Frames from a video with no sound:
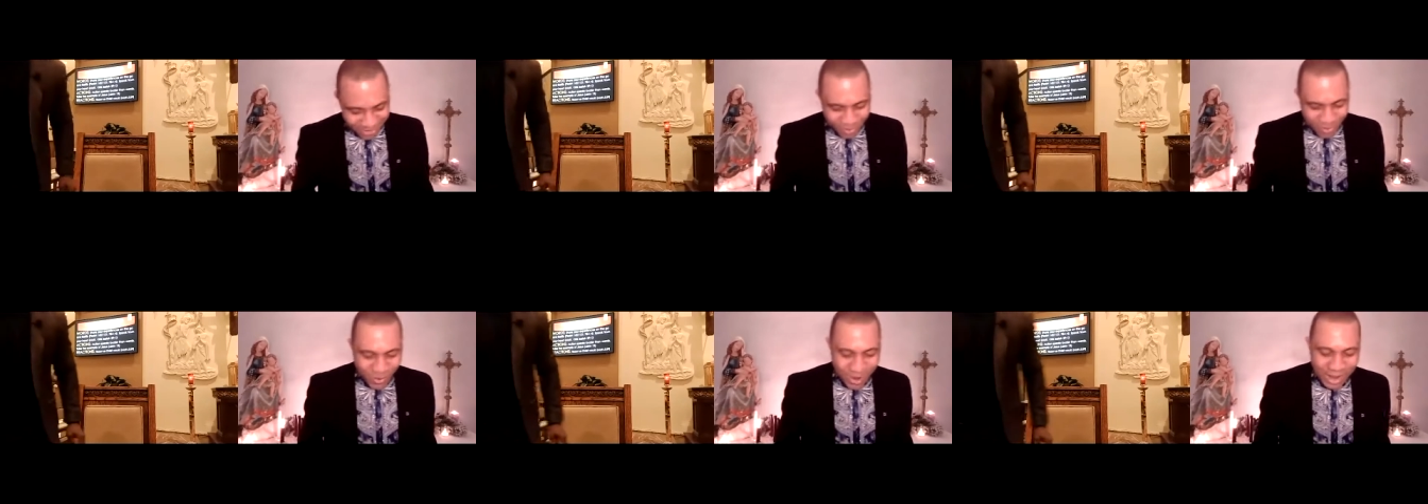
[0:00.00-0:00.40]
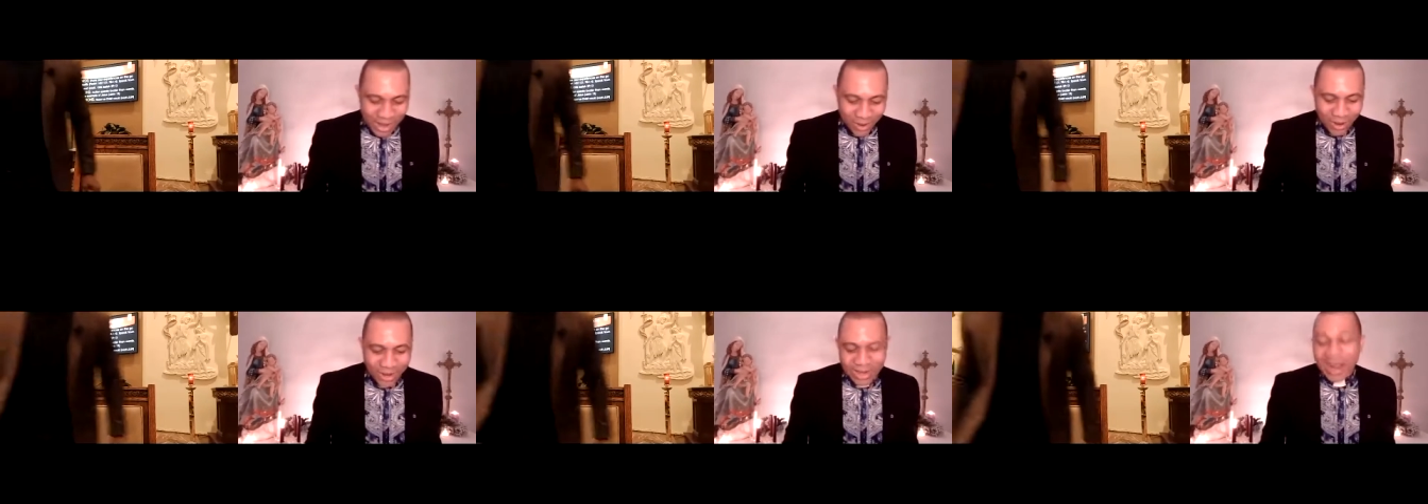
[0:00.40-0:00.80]
we
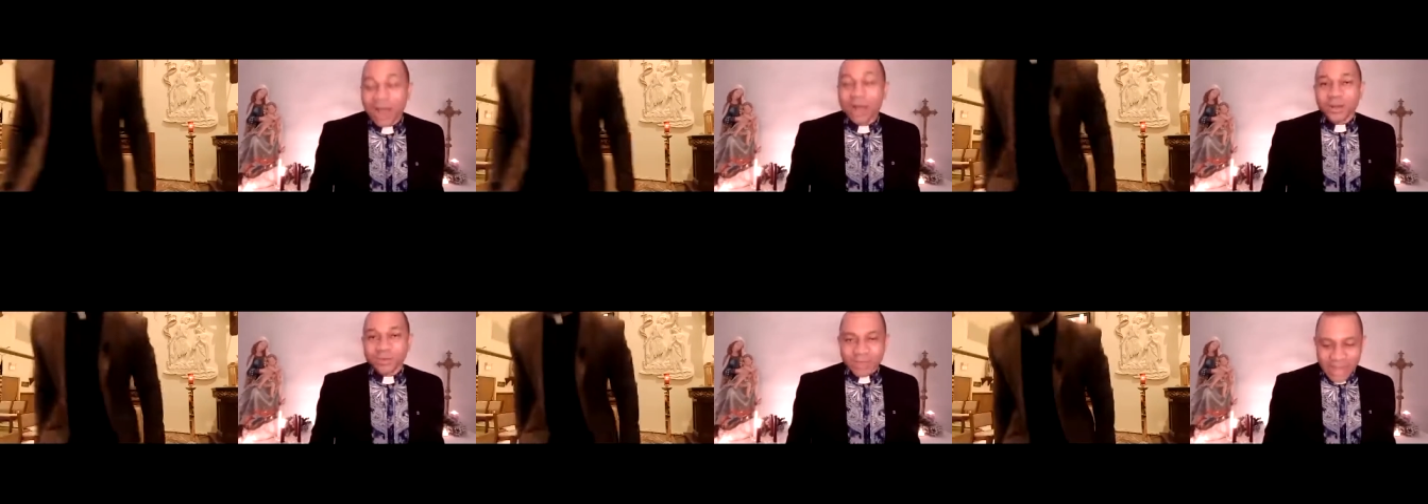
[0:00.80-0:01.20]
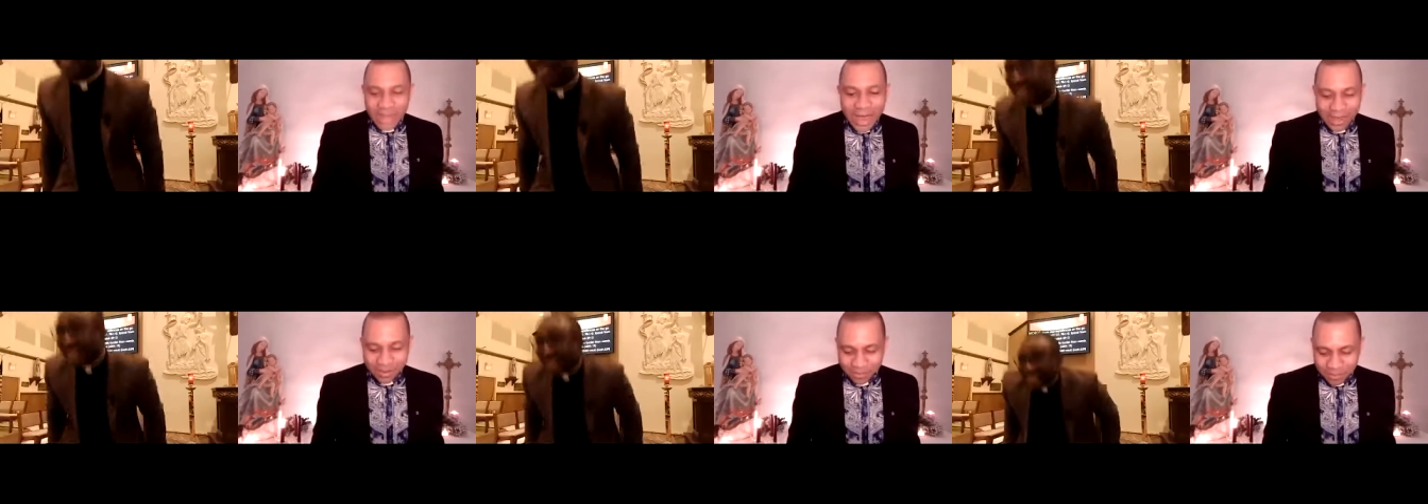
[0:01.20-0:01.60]
are running out of
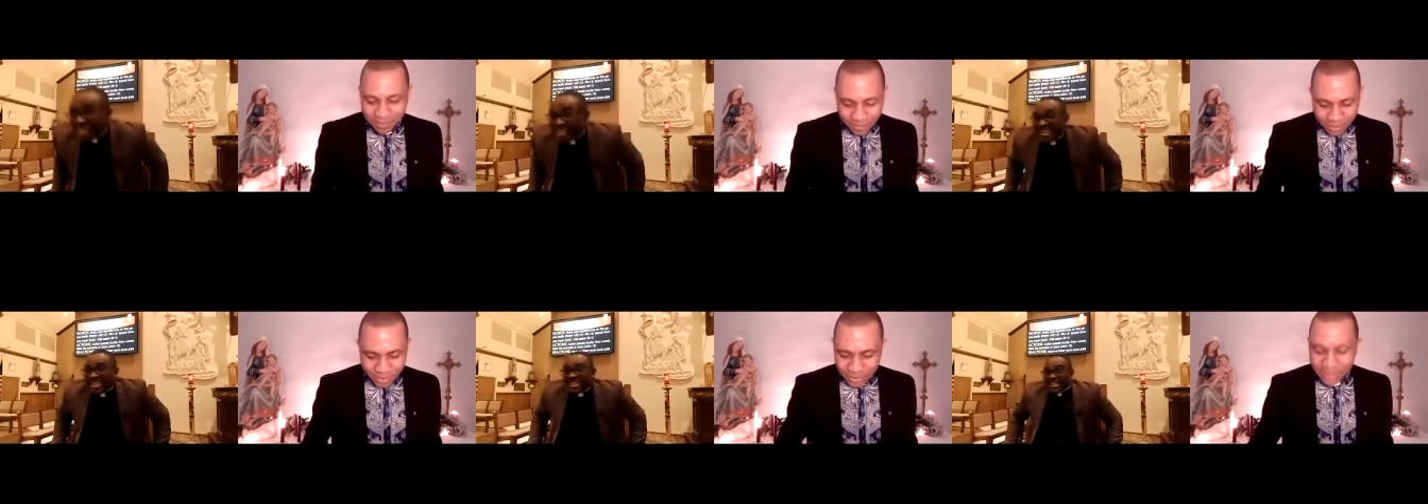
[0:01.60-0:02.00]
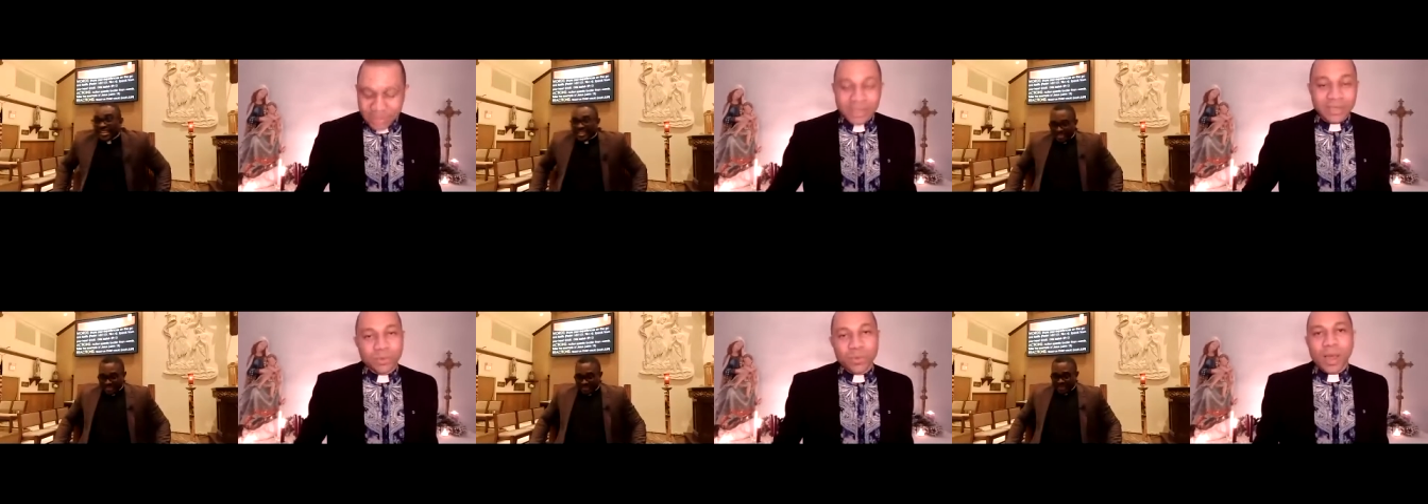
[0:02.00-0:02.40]
time, but
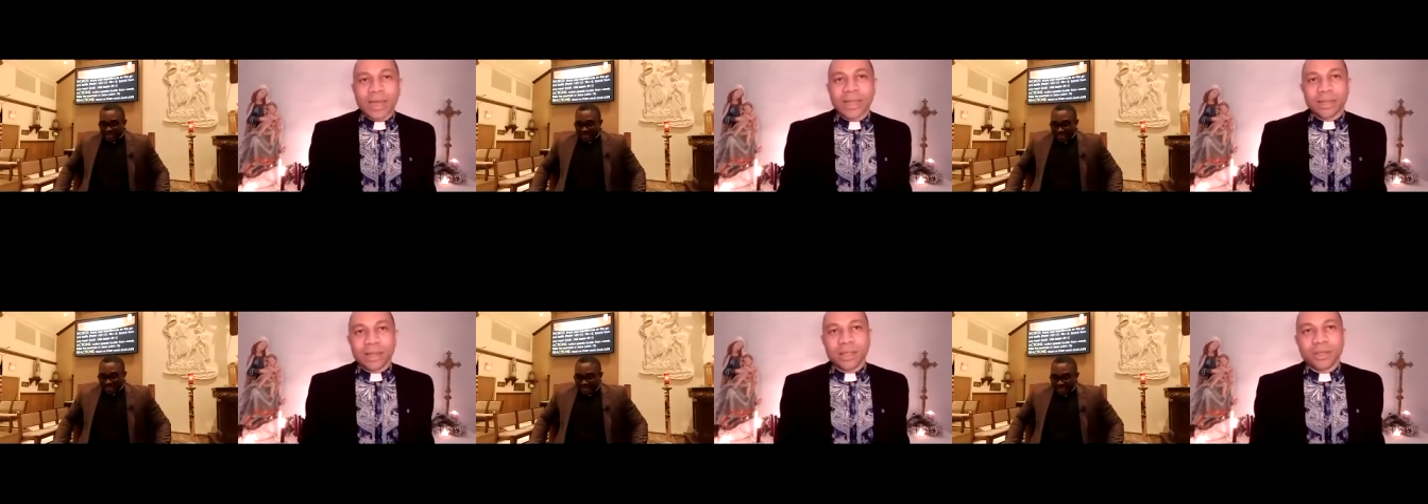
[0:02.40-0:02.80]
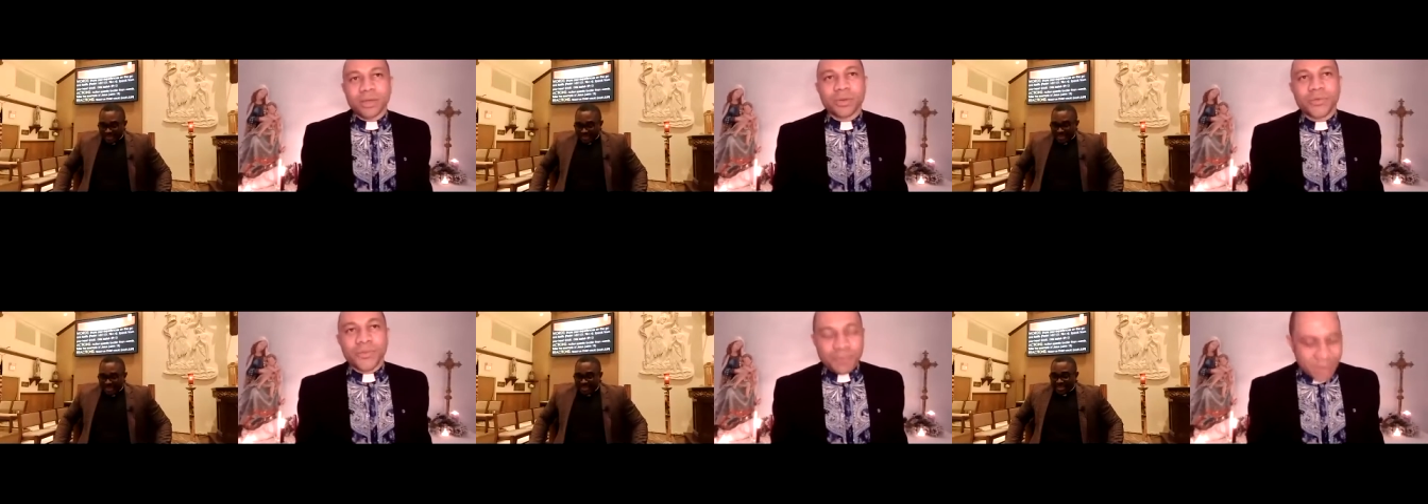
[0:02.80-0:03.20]
this is quite,
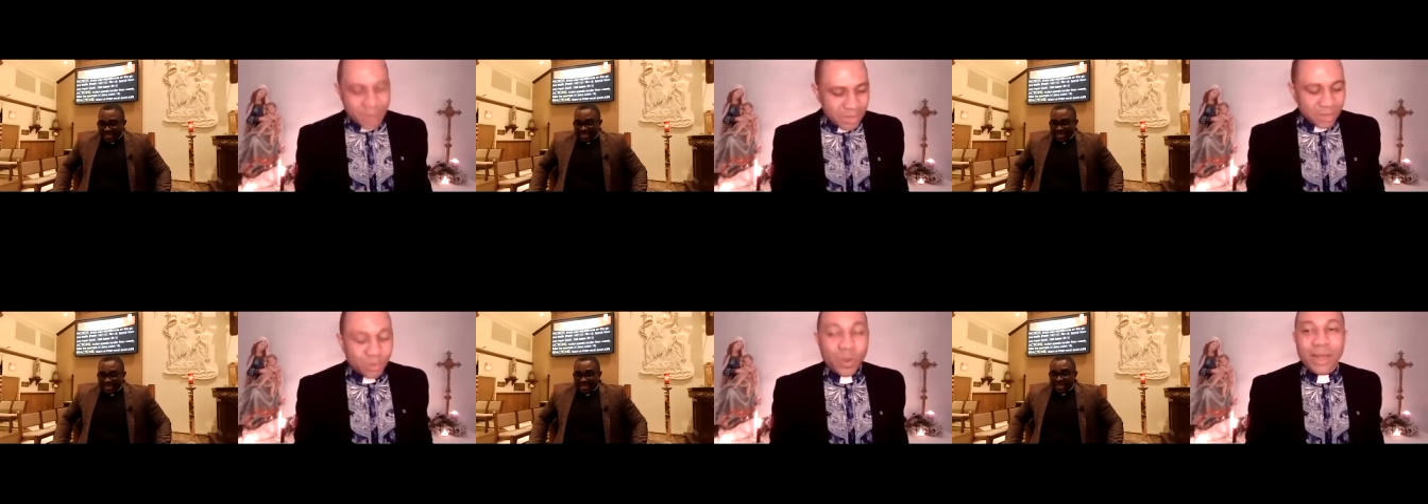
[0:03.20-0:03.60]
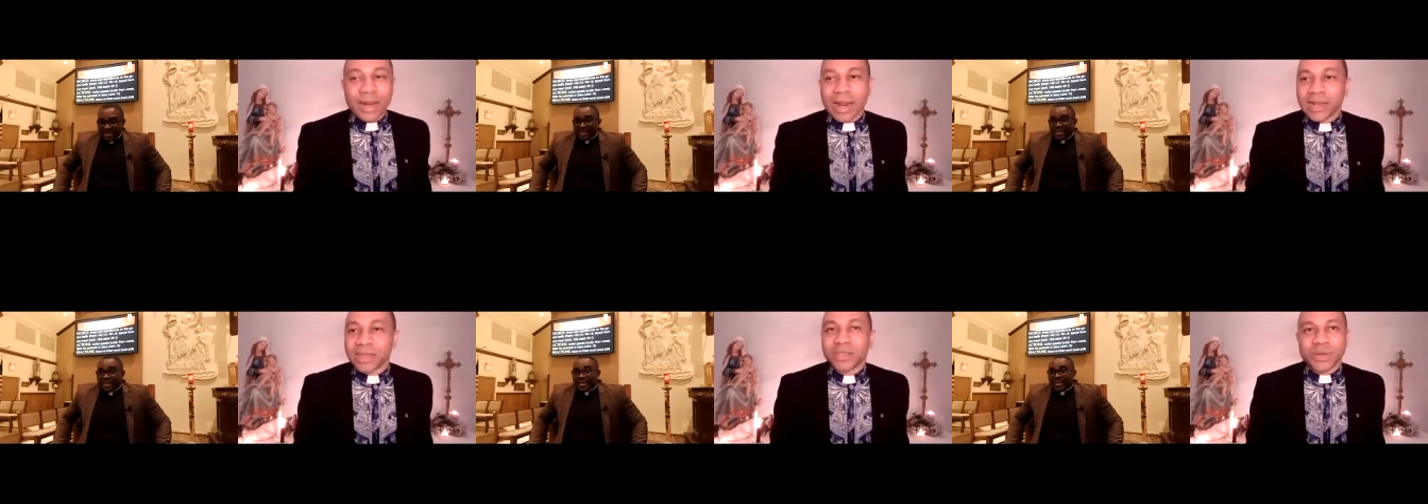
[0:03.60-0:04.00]

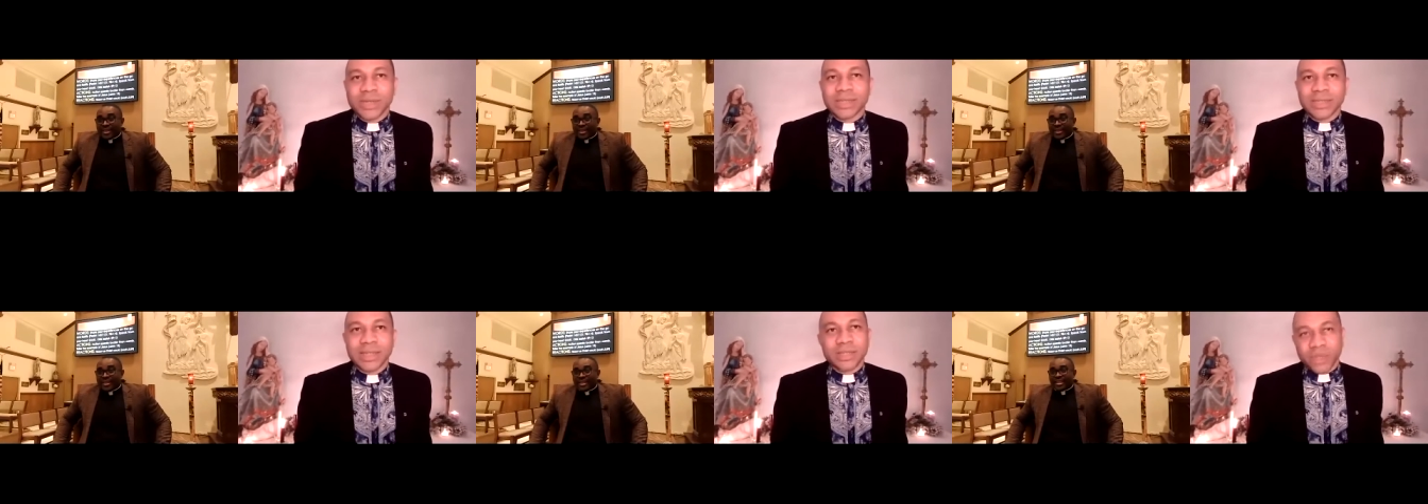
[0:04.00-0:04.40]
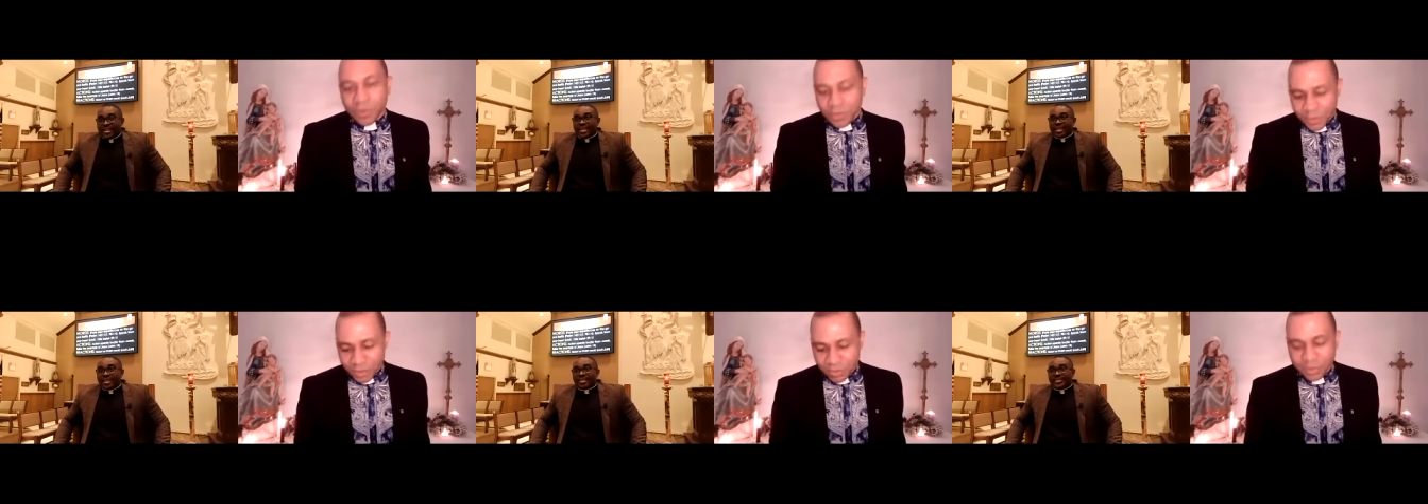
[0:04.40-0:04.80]
quite an interesting
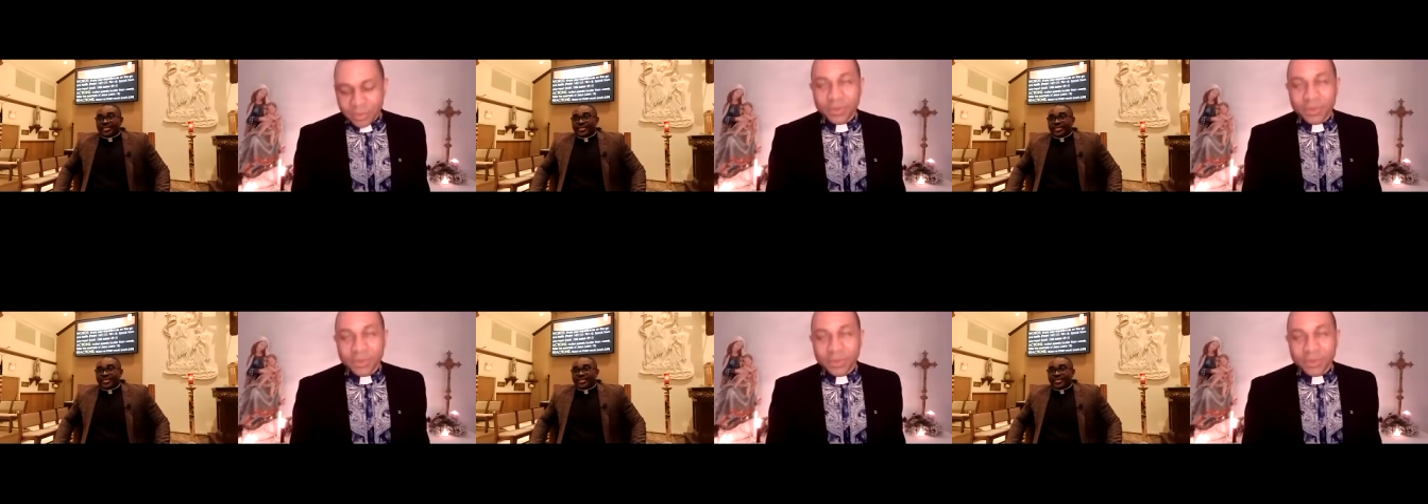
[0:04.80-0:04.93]
topic.